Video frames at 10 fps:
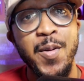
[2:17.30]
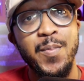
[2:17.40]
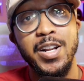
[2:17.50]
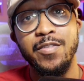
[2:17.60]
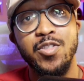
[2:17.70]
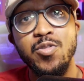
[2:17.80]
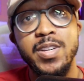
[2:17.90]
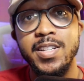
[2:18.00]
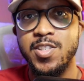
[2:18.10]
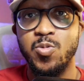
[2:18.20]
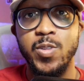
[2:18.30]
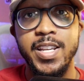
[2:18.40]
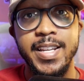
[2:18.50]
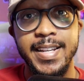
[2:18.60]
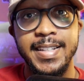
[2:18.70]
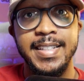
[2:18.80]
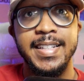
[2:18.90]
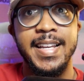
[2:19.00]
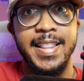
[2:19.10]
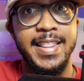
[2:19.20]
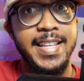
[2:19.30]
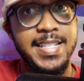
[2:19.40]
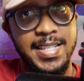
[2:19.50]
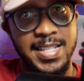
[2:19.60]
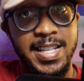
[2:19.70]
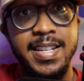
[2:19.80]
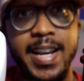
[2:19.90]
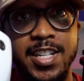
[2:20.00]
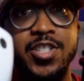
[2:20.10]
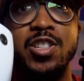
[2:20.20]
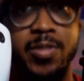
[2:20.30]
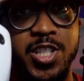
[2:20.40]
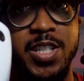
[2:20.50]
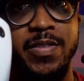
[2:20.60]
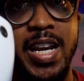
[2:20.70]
But if you can swing it, this is the next generation of